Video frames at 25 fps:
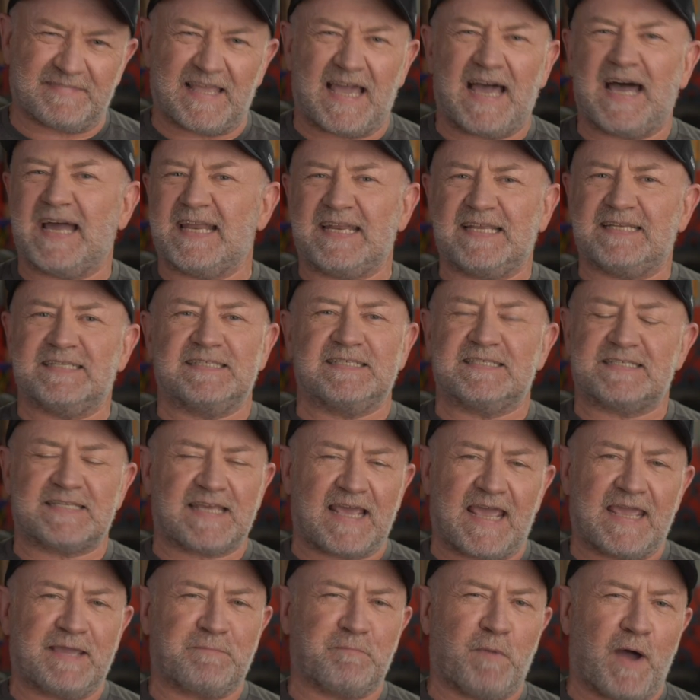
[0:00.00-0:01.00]
I didn't
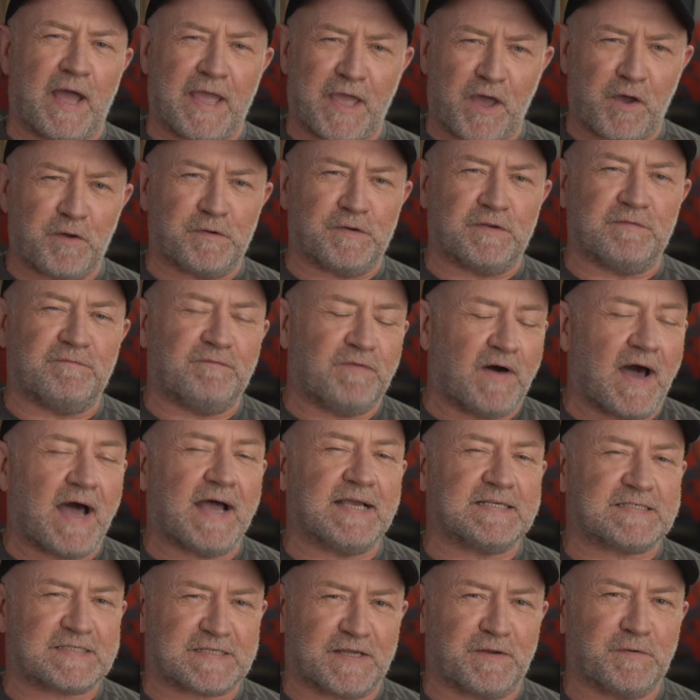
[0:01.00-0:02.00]
take my own
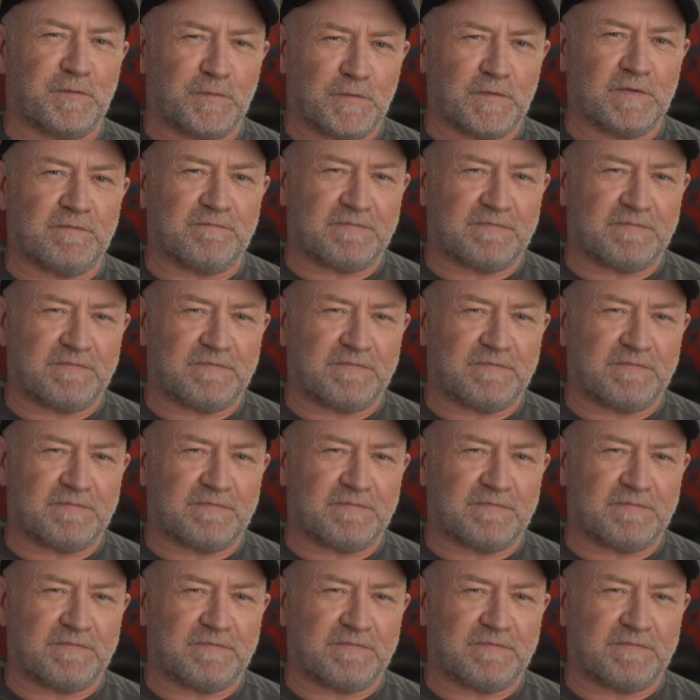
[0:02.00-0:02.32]
advice on all